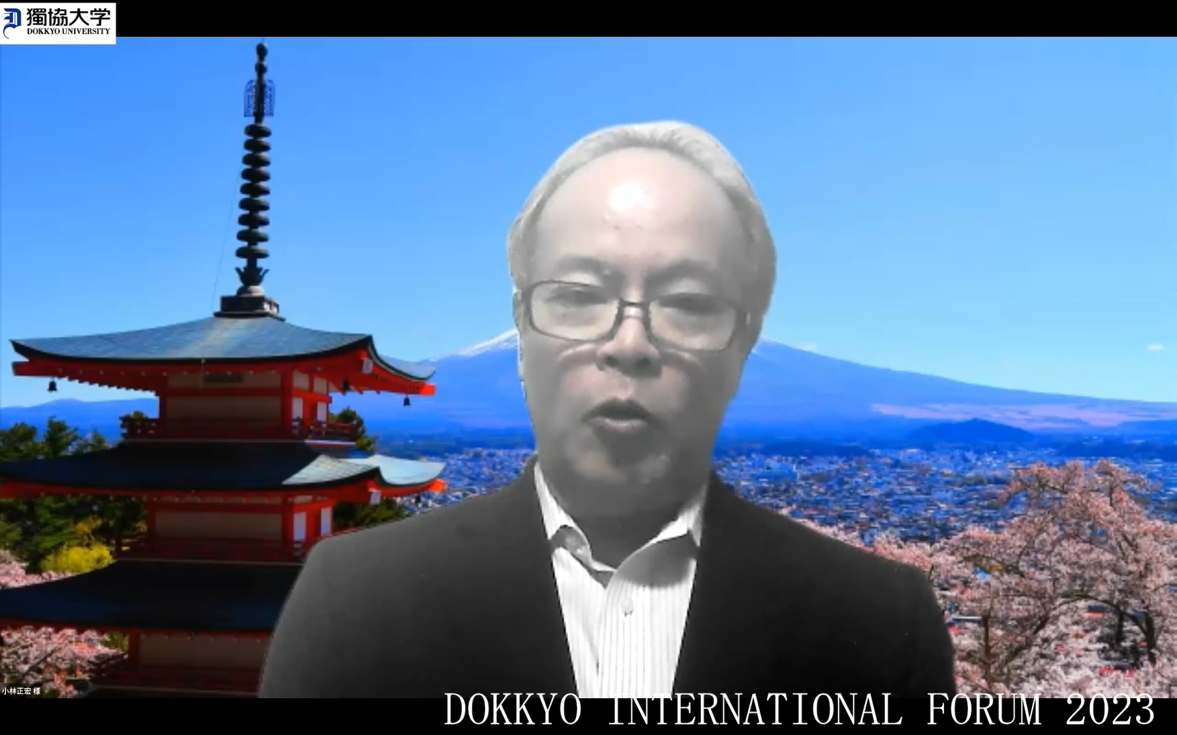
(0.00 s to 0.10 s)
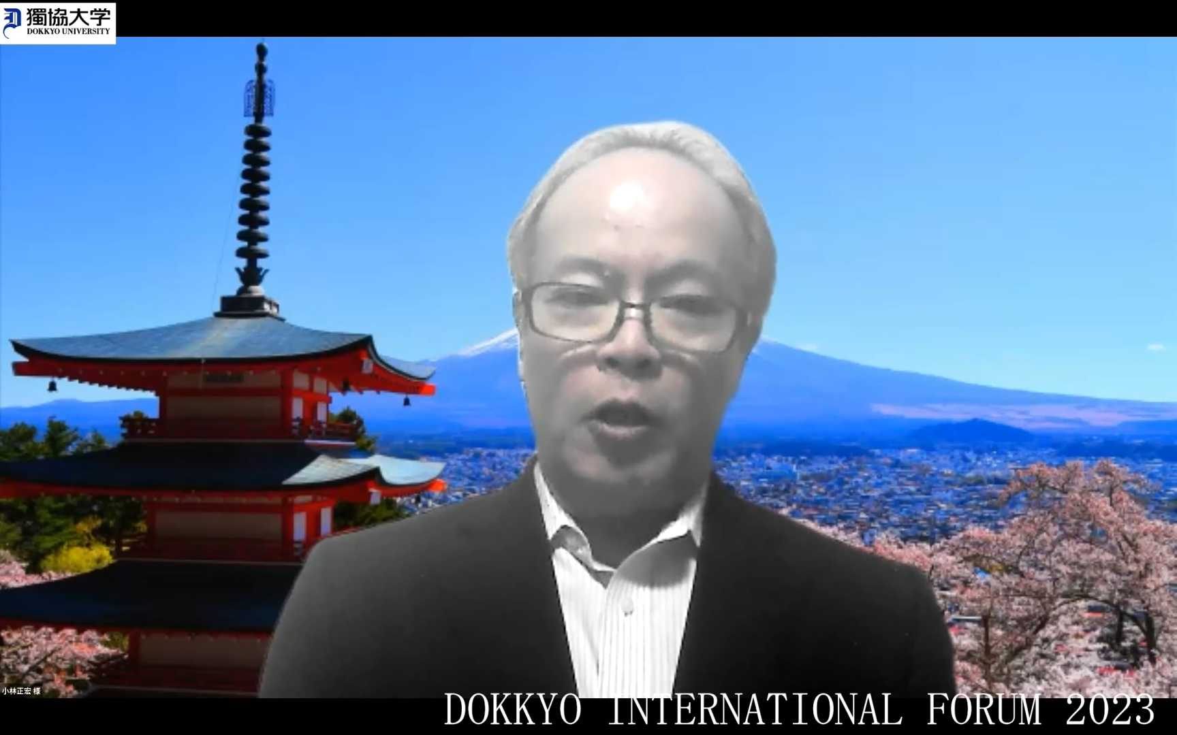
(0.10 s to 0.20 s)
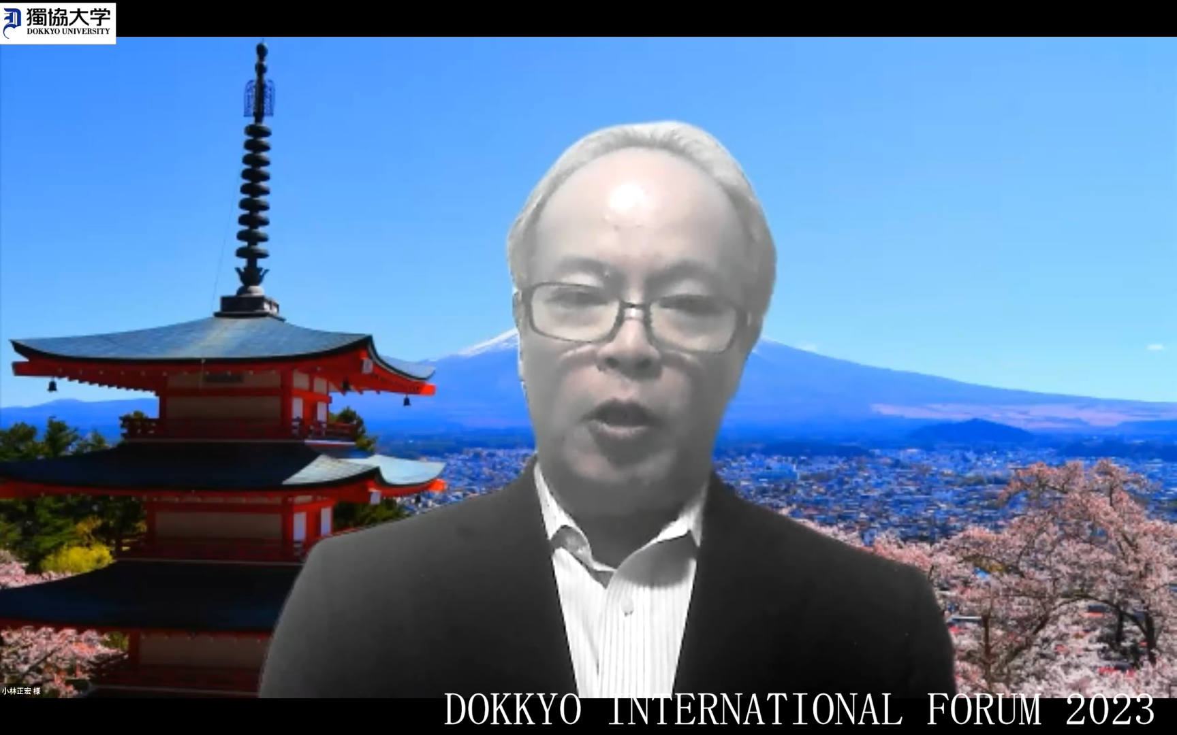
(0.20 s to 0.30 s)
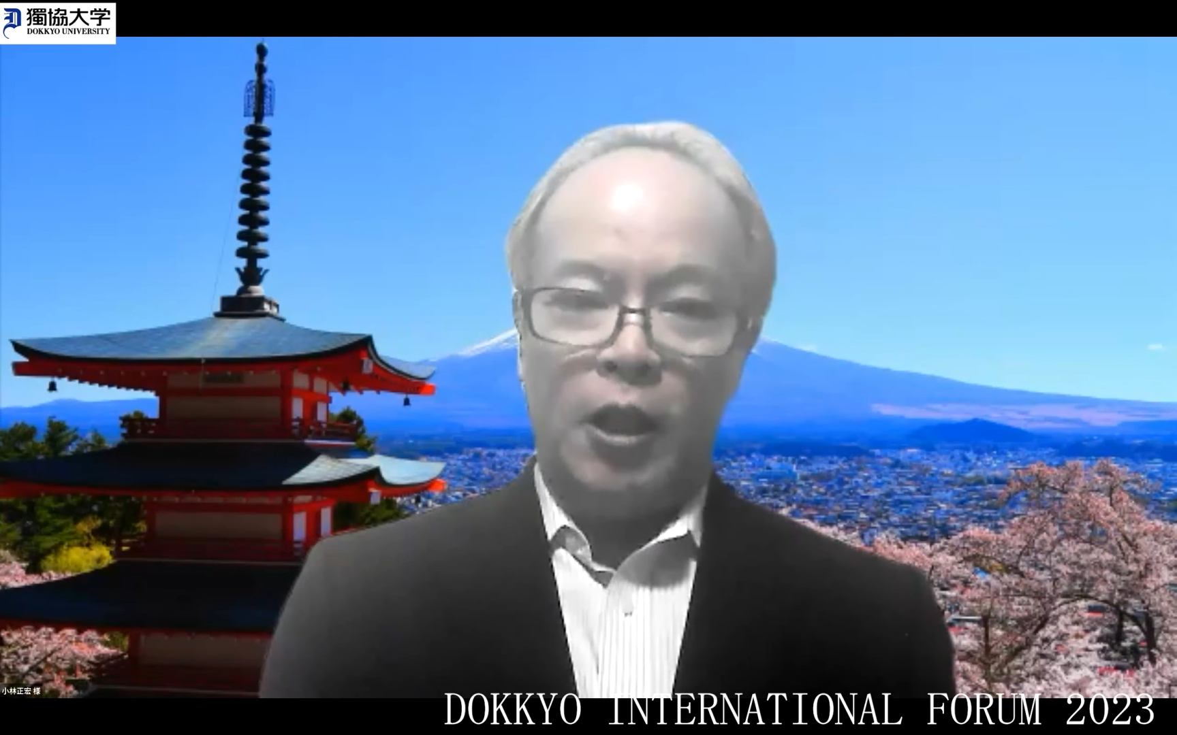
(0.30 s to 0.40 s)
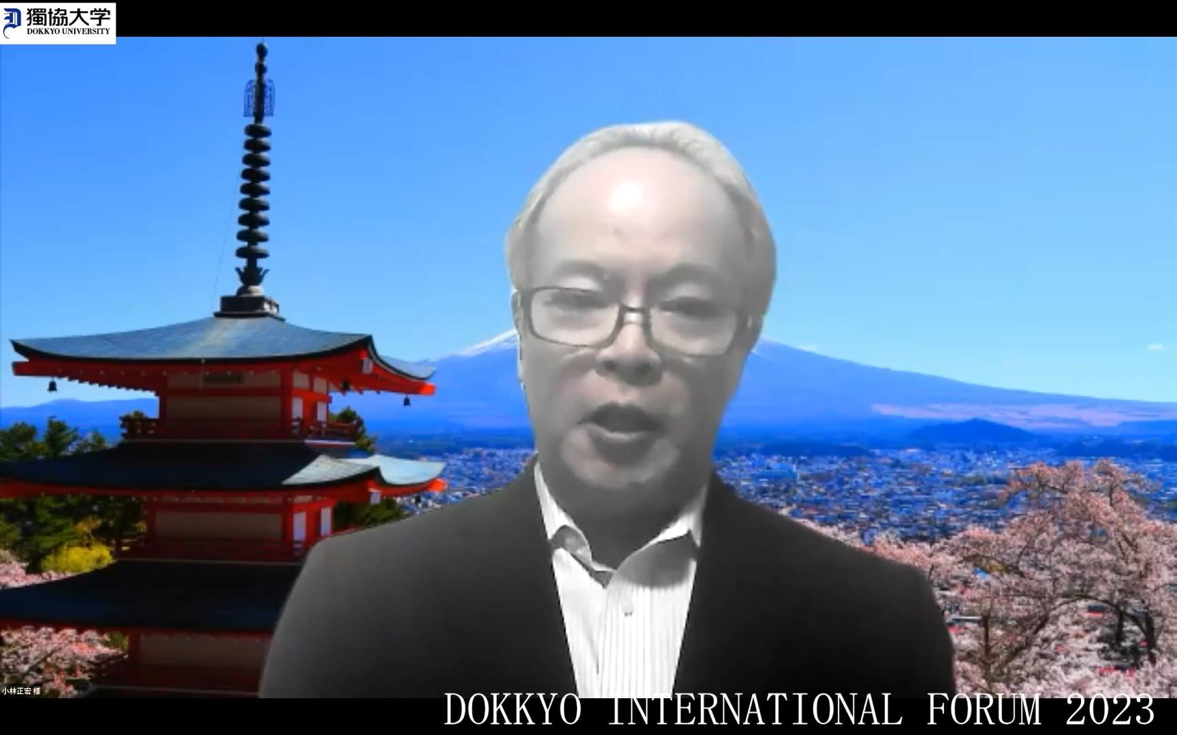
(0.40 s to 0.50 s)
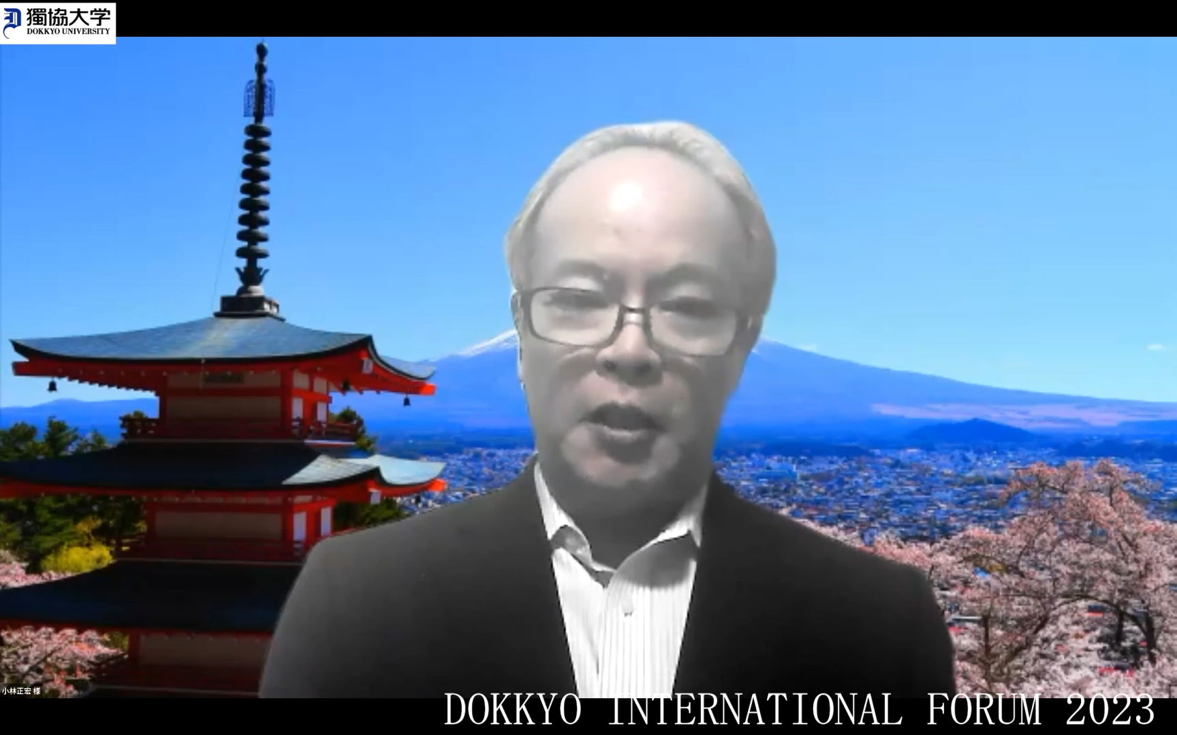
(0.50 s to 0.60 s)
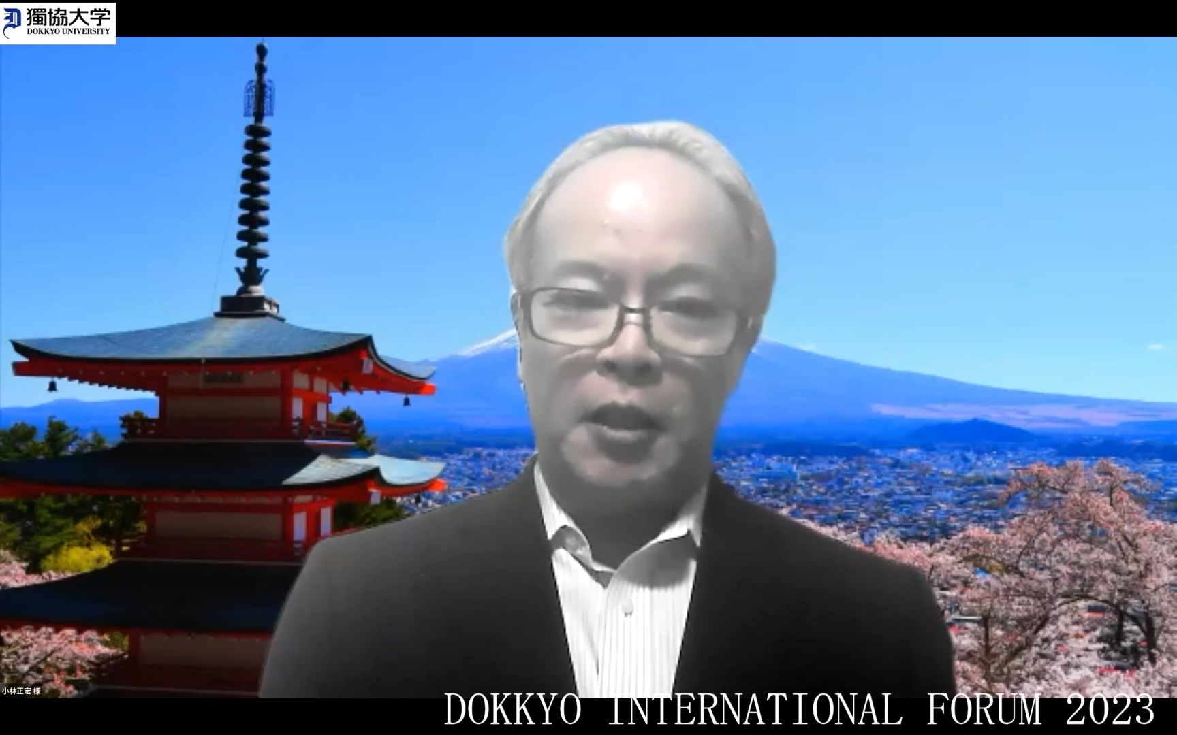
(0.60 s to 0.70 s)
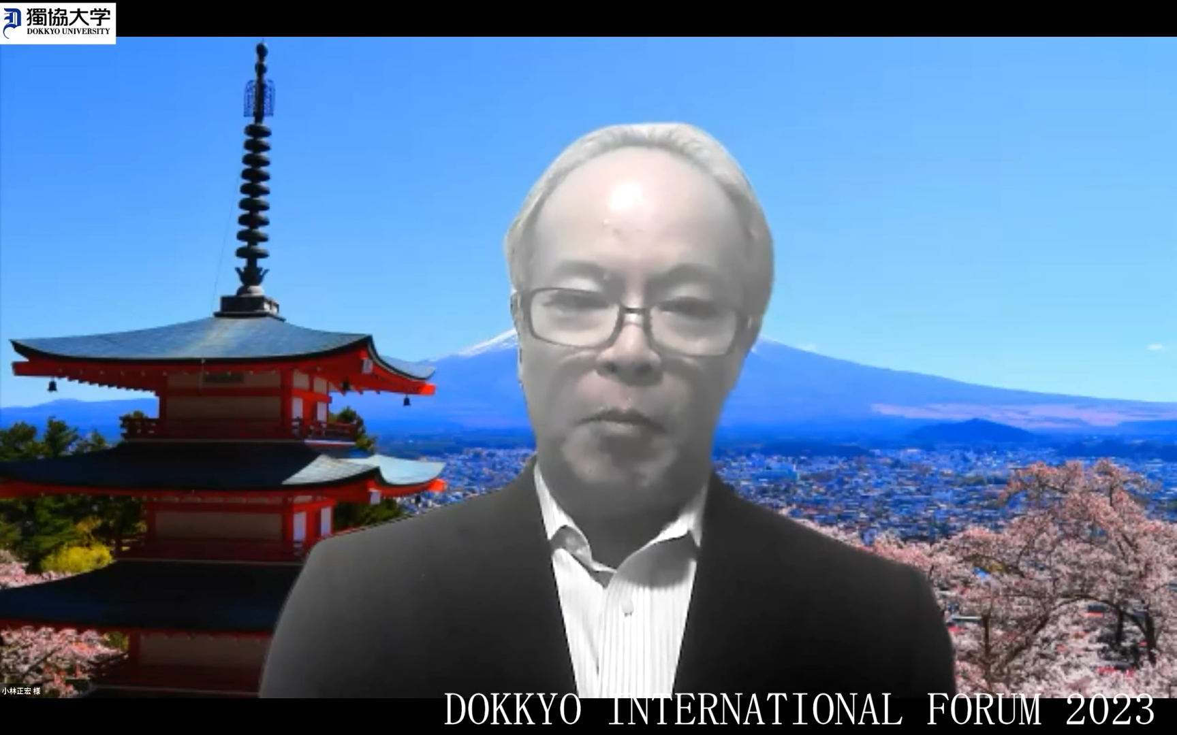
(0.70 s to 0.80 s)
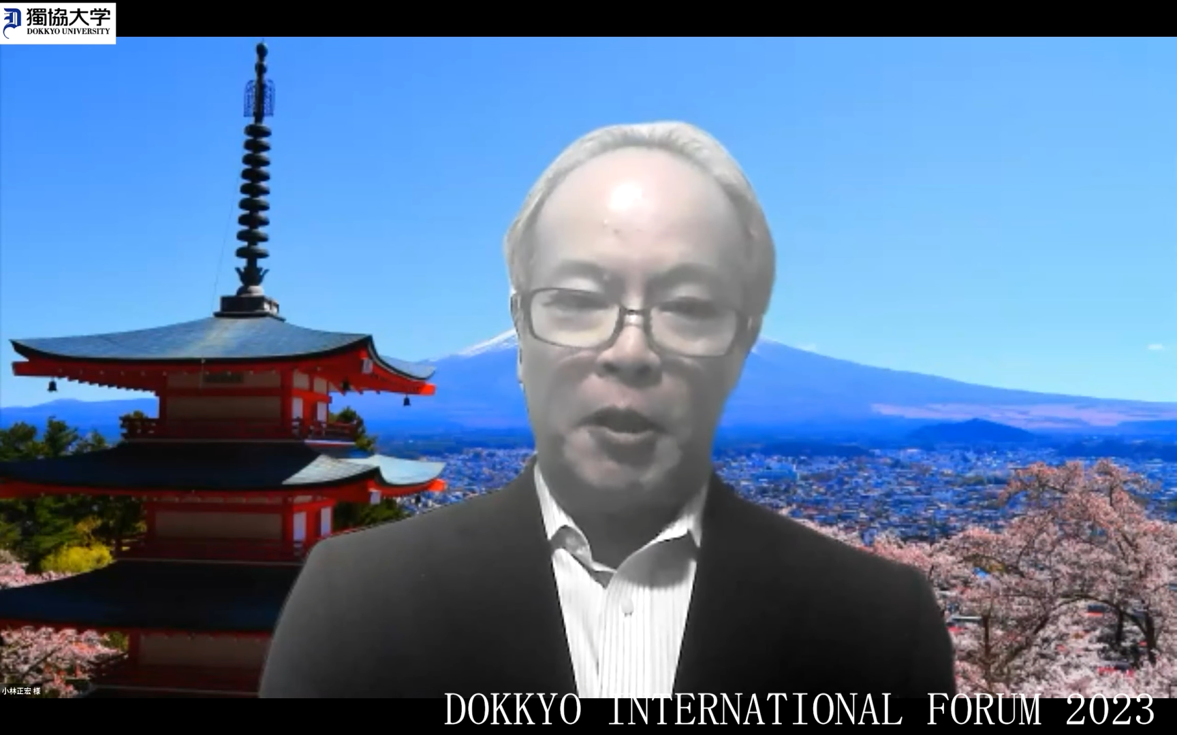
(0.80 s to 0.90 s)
maybe